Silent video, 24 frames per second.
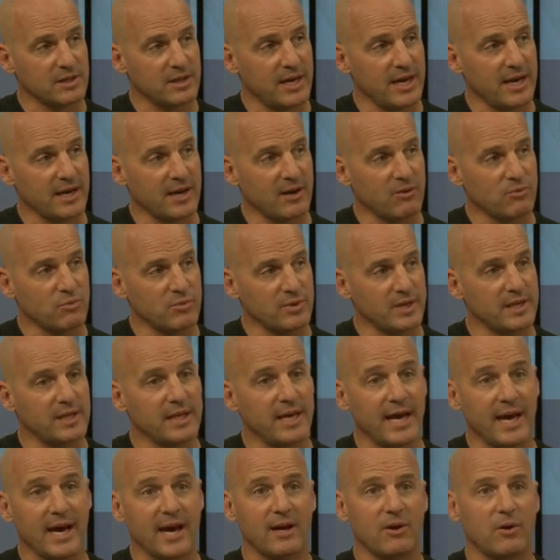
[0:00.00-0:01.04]
and I really
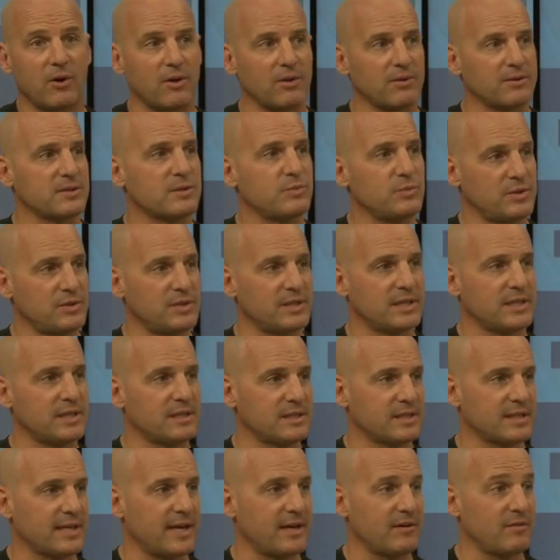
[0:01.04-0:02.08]
had all this music
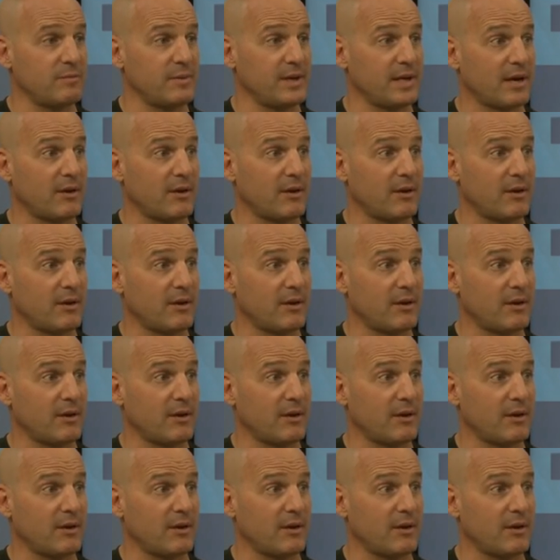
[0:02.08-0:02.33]
inside of me.